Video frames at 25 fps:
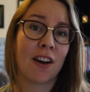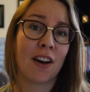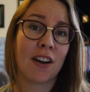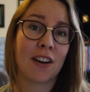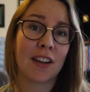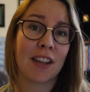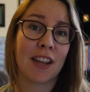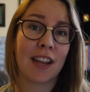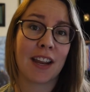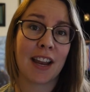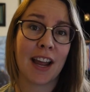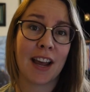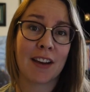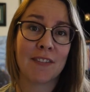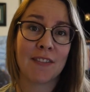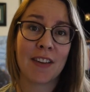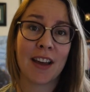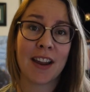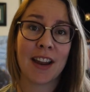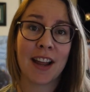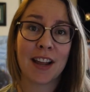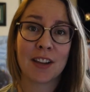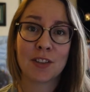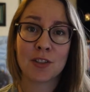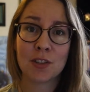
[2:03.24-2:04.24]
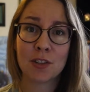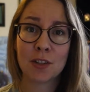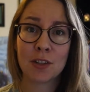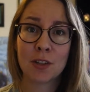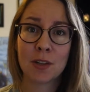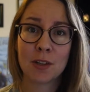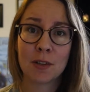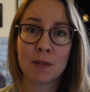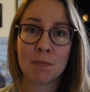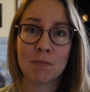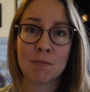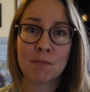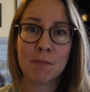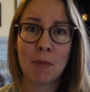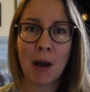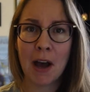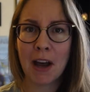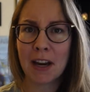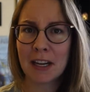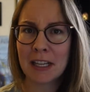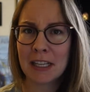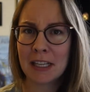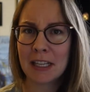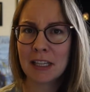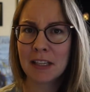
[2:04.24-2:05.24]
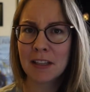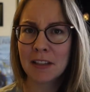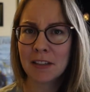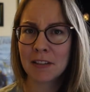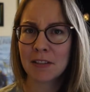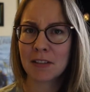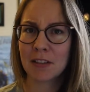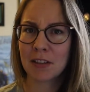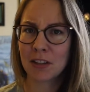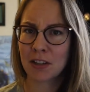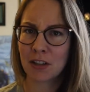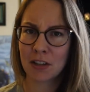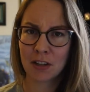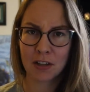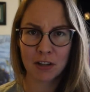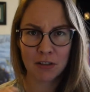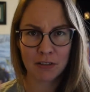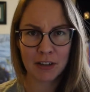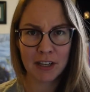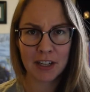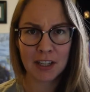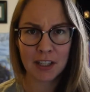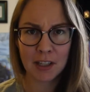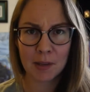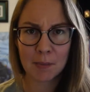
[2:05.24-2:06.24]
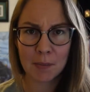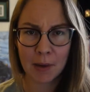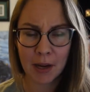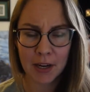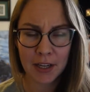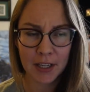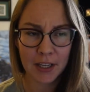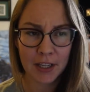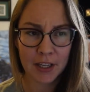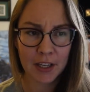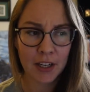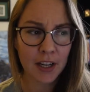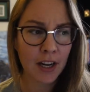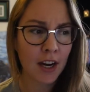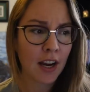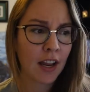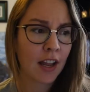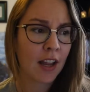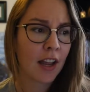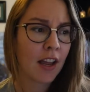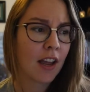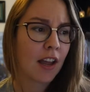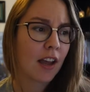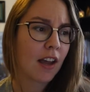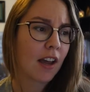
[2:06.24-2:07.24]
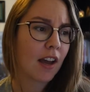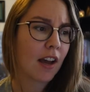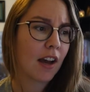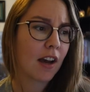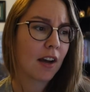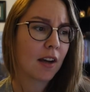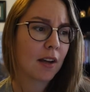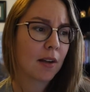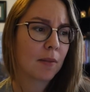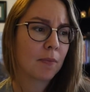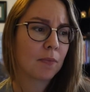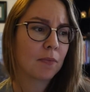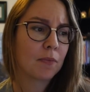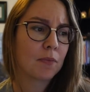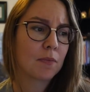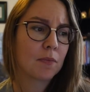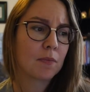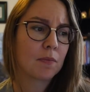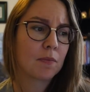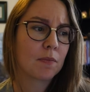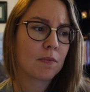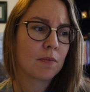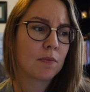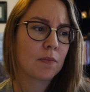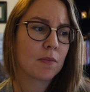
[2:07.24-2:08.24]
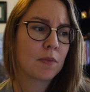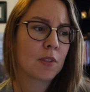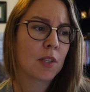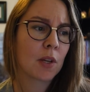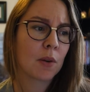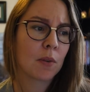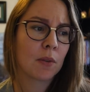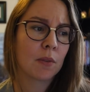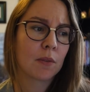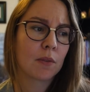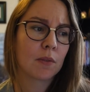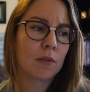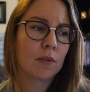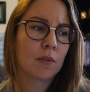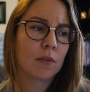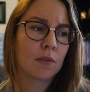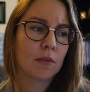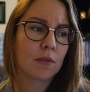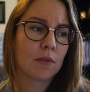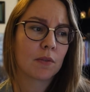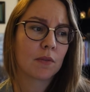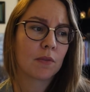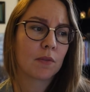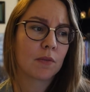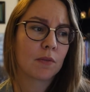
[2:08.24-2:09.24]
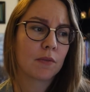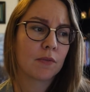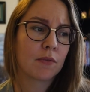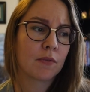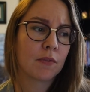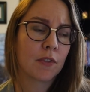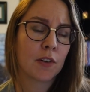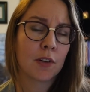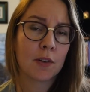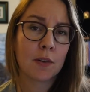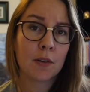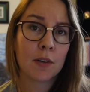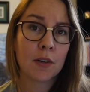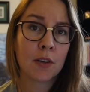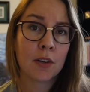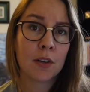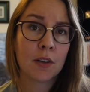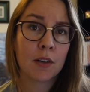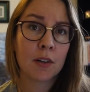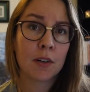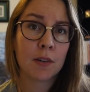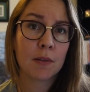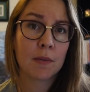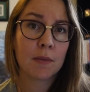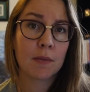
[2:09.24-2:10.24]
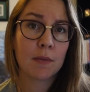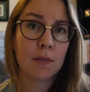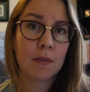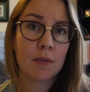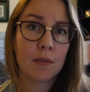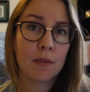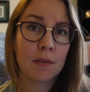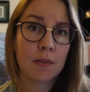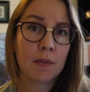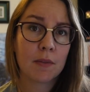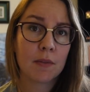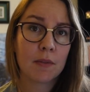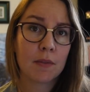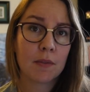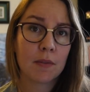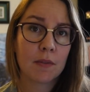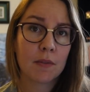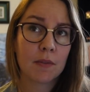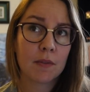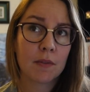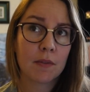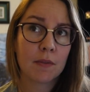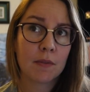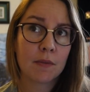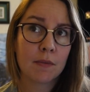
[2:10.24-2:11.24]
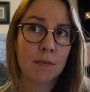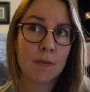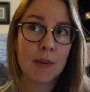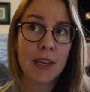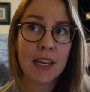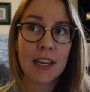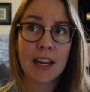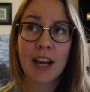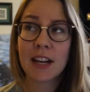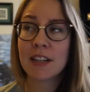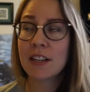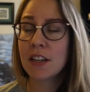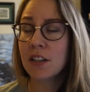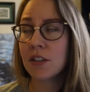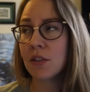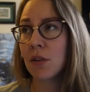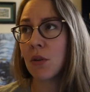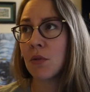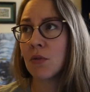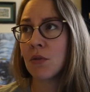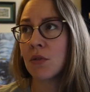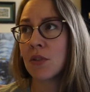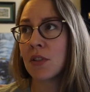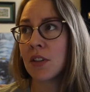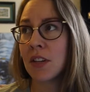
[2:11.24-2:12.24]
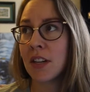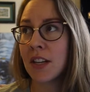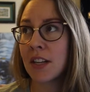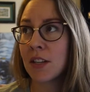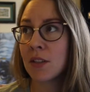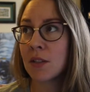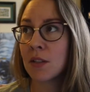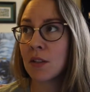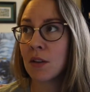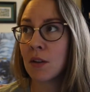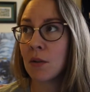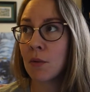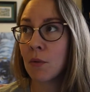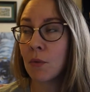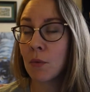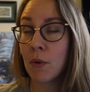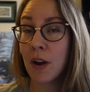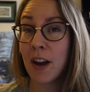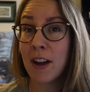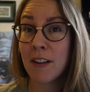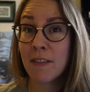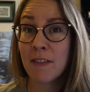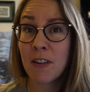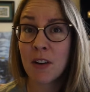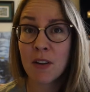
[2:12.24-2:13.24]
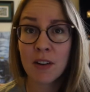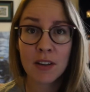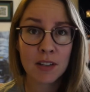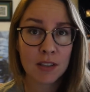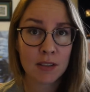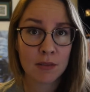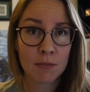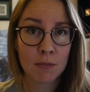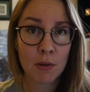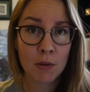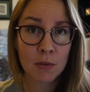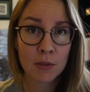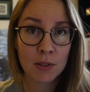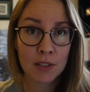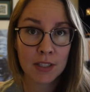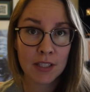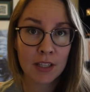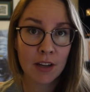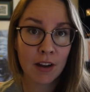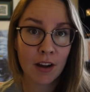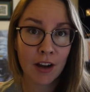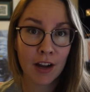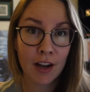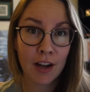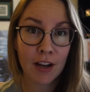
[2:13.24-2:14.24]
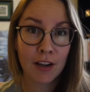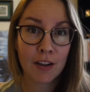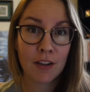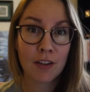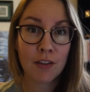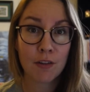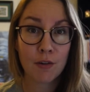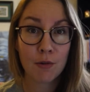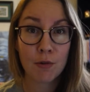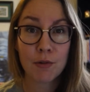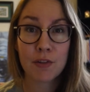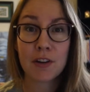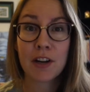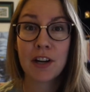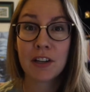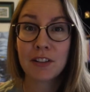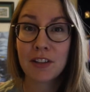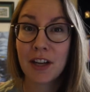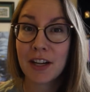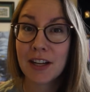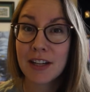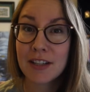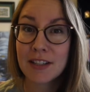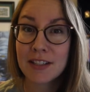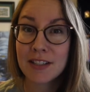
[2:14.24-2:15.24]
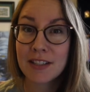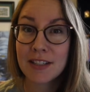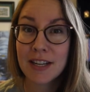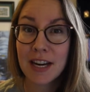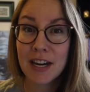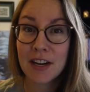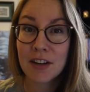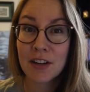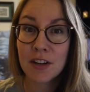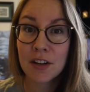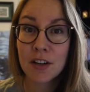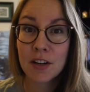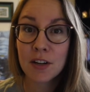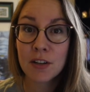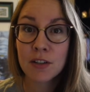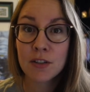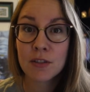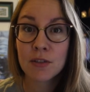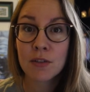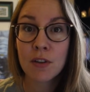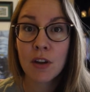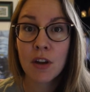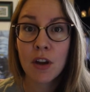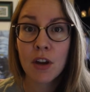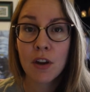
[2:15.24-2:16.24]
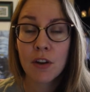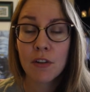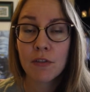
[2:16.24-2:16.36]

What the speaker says: on and have that as your body or your curriculum body here. So for me, I teach social studies, so I focus mostly on the North Carolina standards